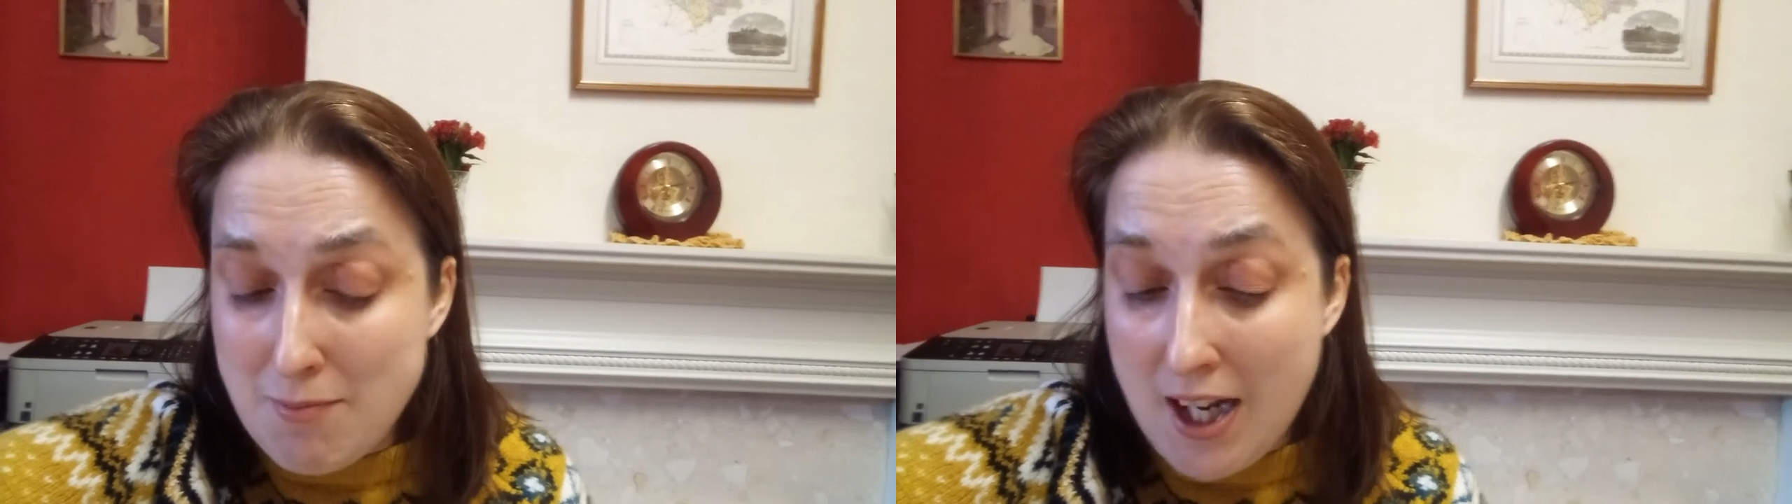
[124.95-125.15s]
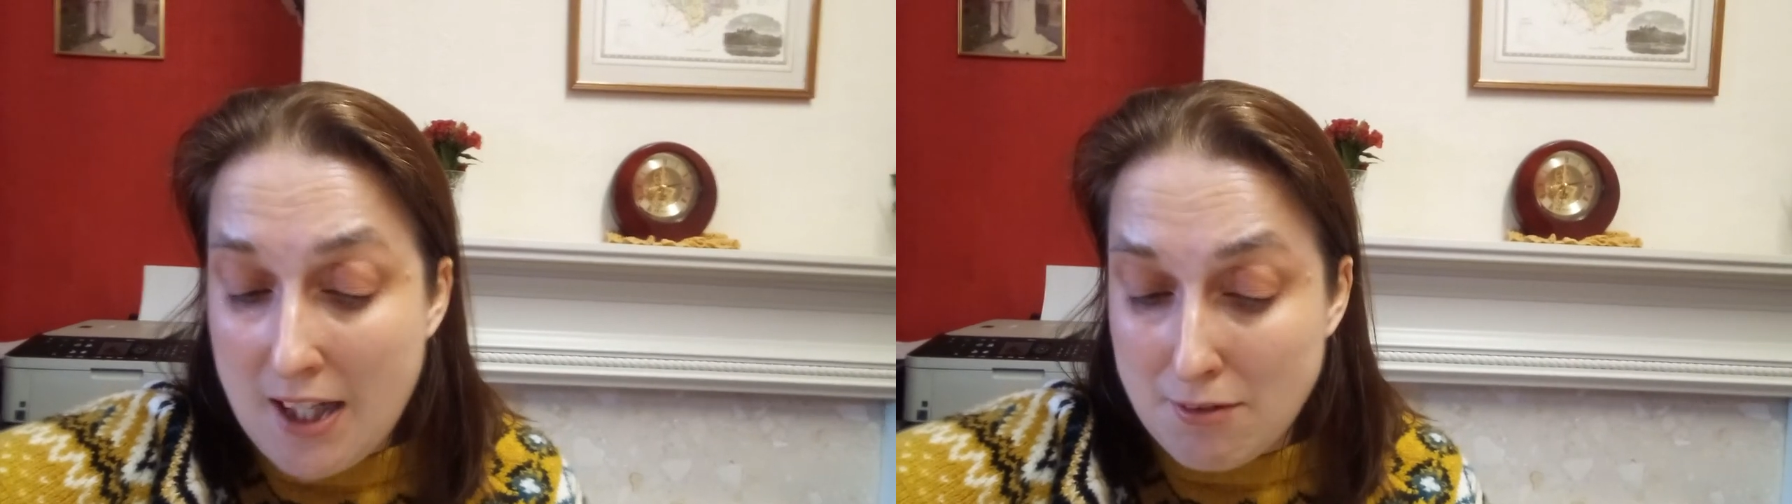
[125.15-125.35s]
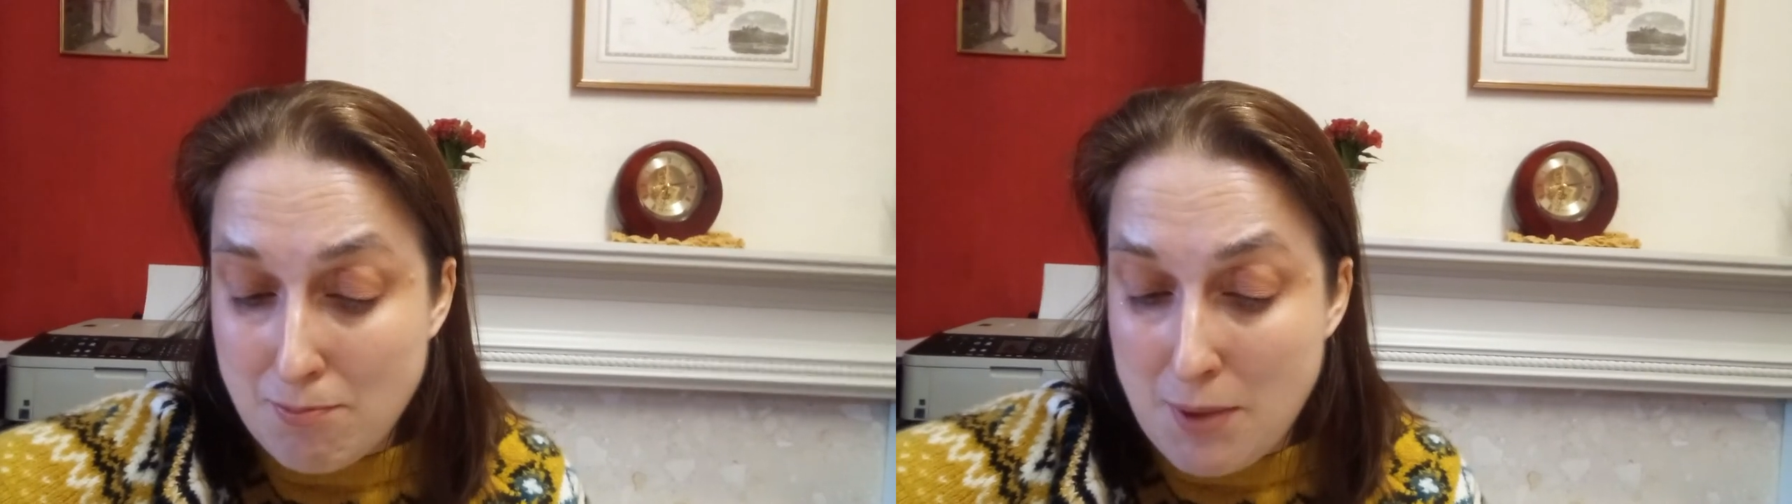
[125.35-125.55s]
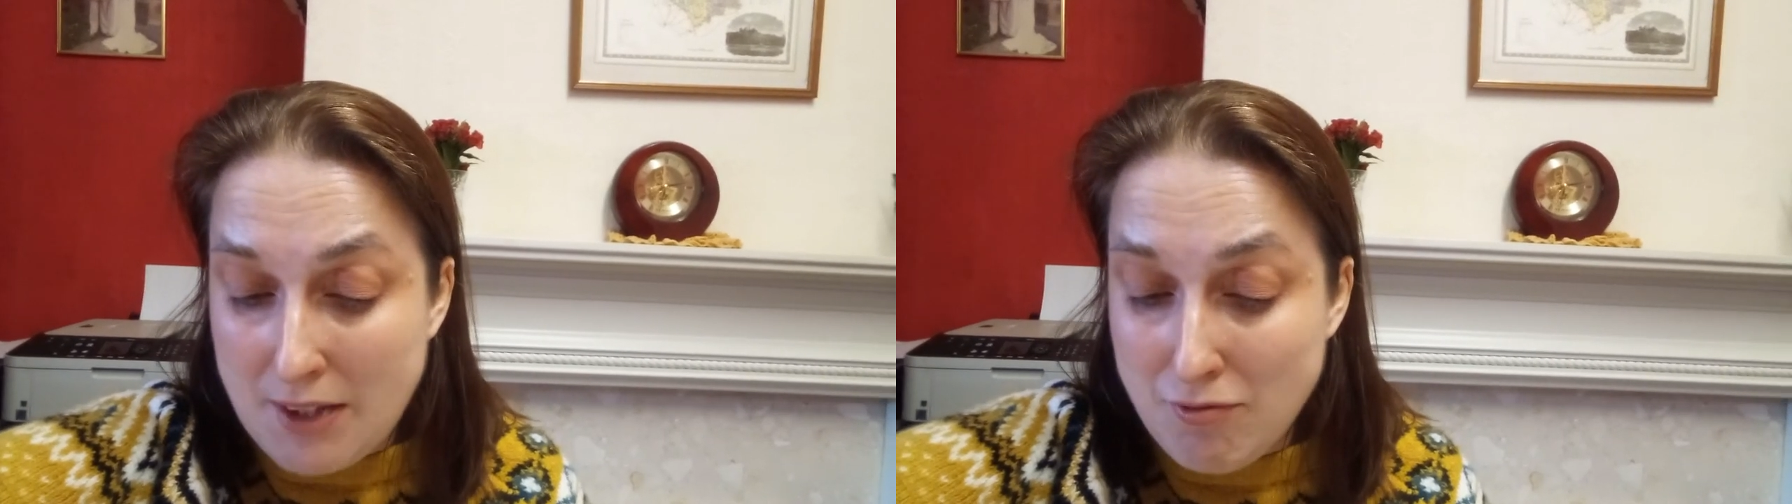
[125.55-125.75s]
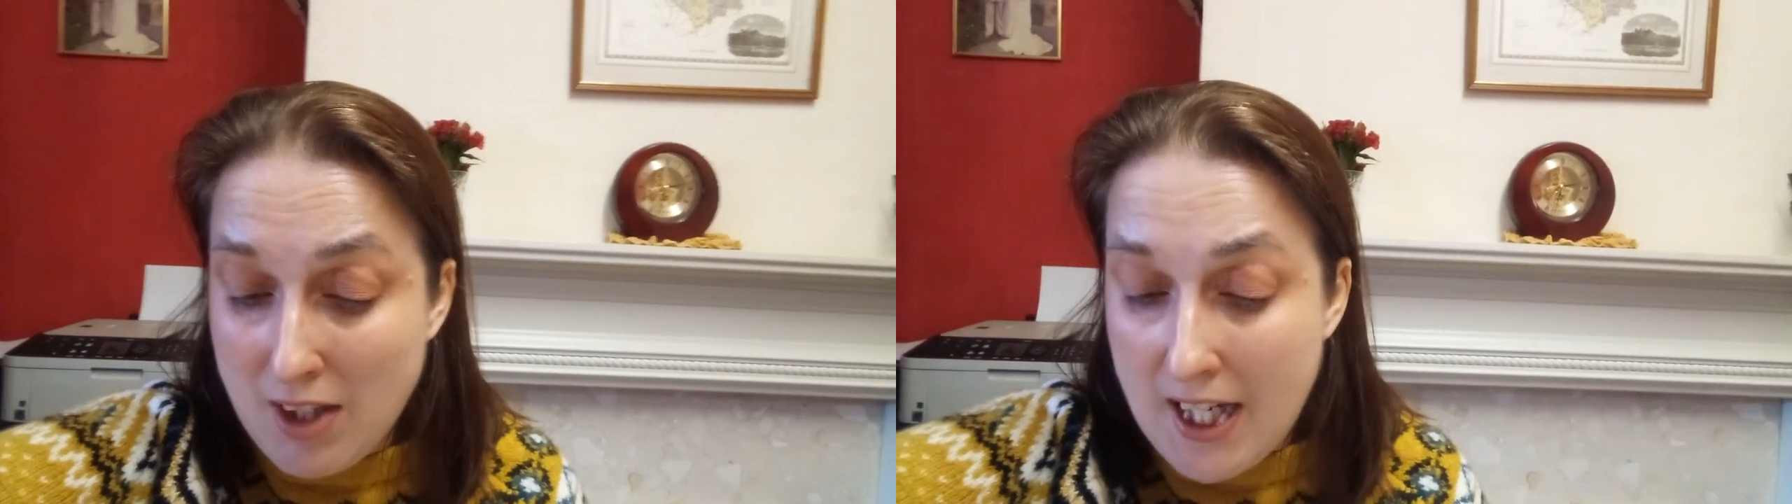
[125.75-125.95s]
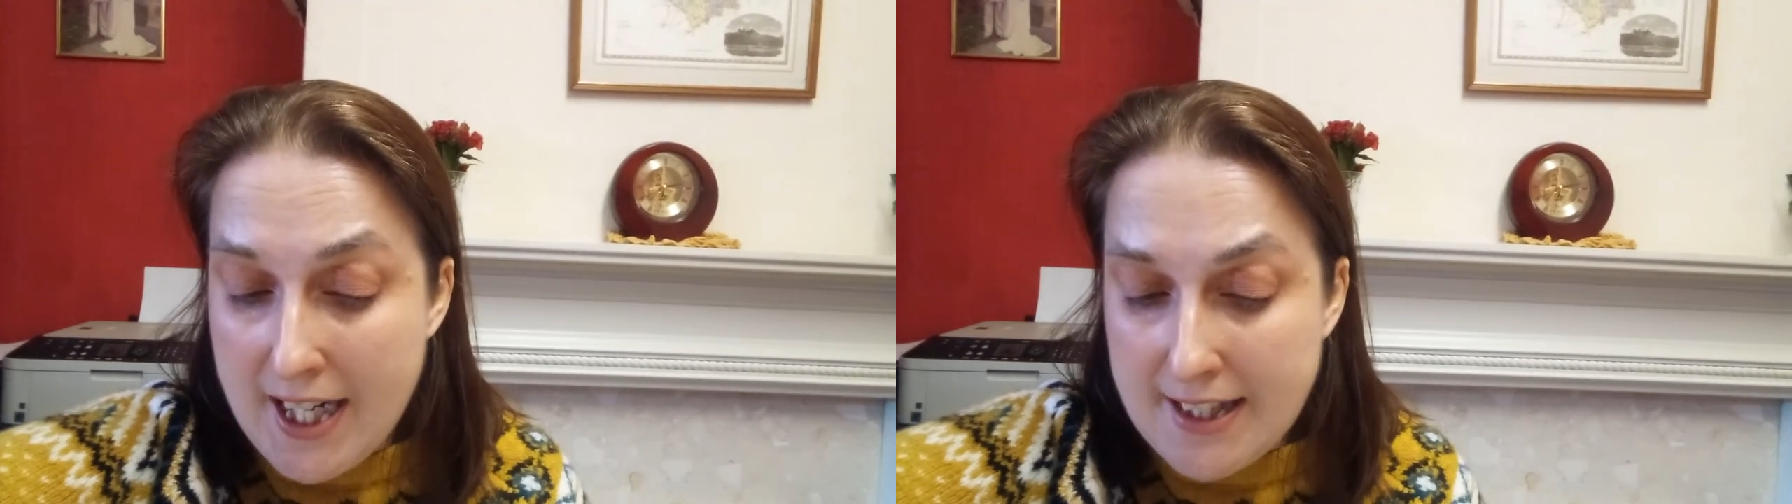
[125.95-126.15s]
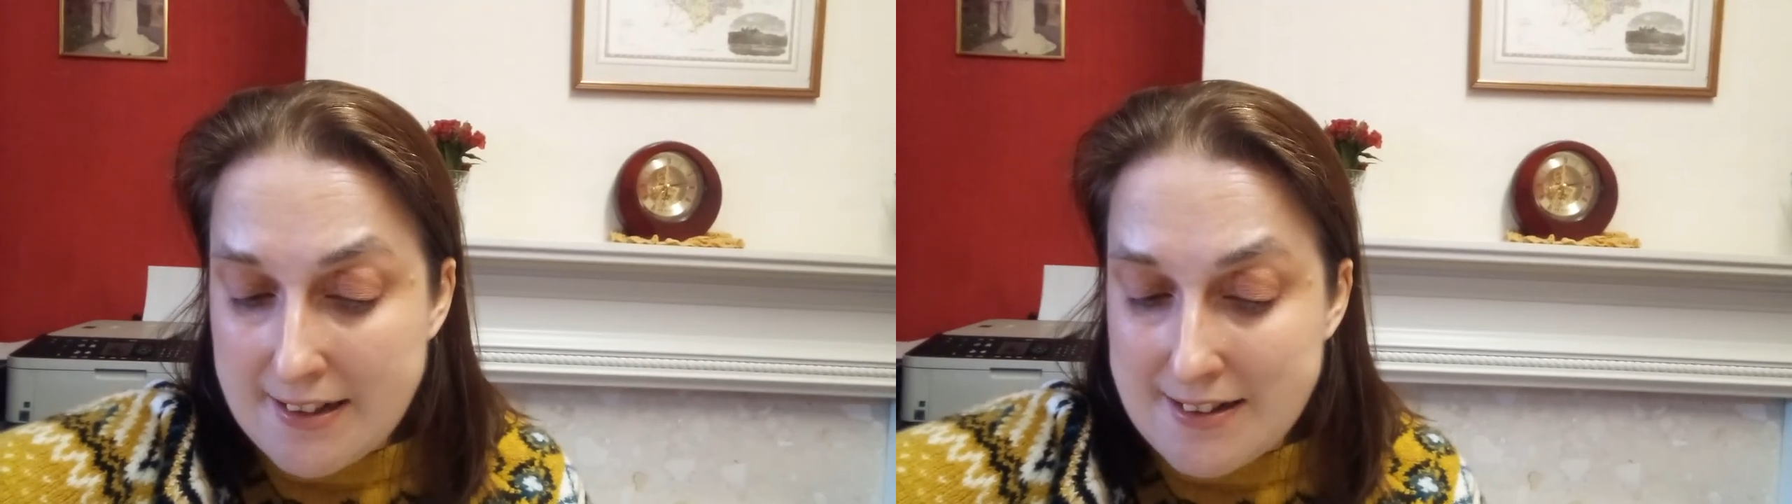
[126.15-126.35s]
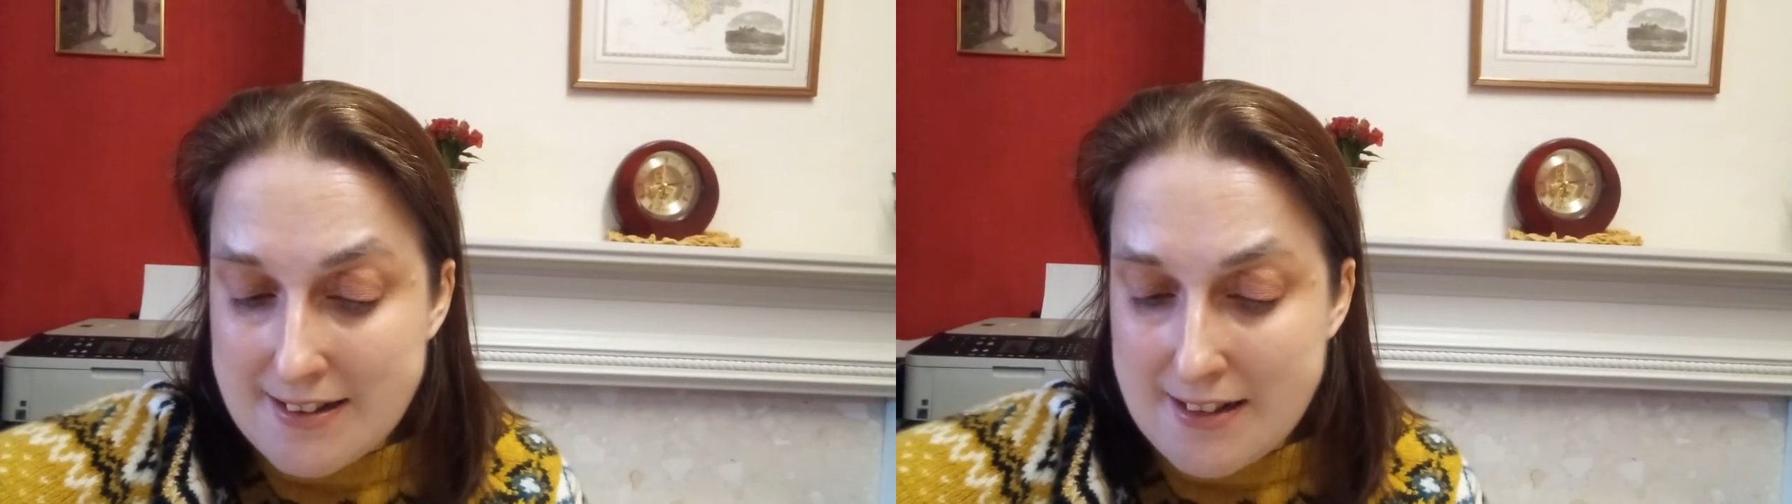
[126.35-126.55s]
have been
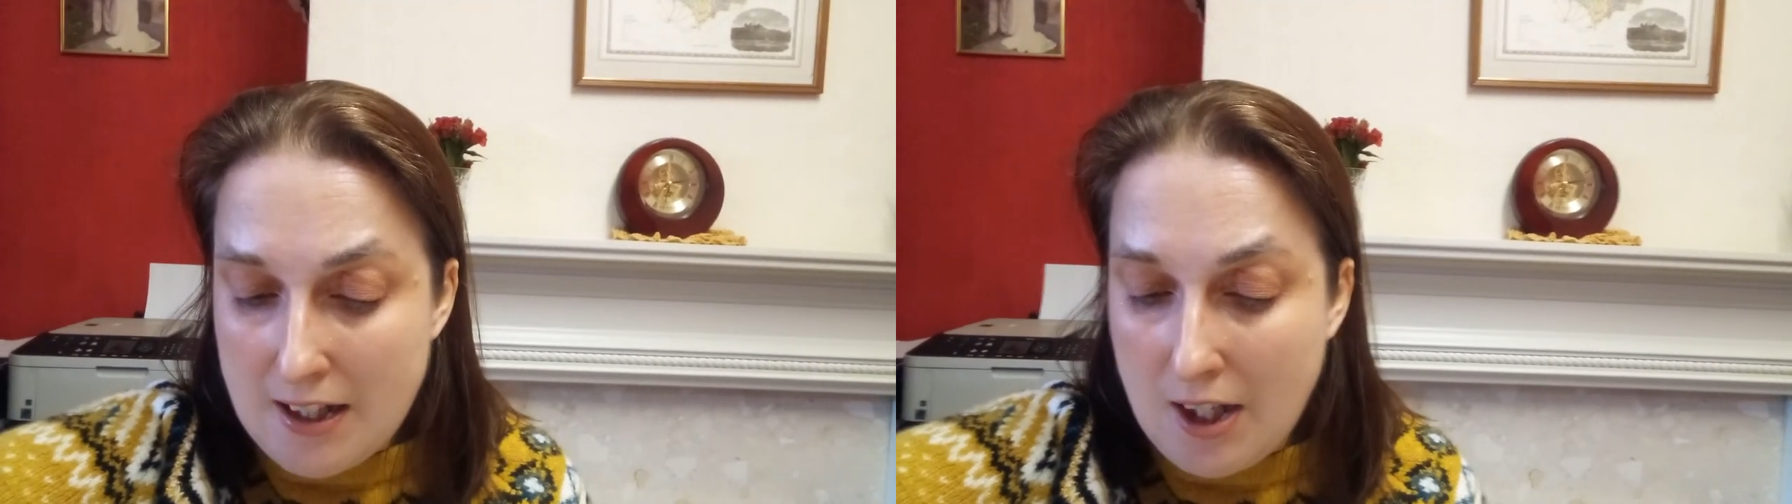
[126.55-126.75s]
relaxed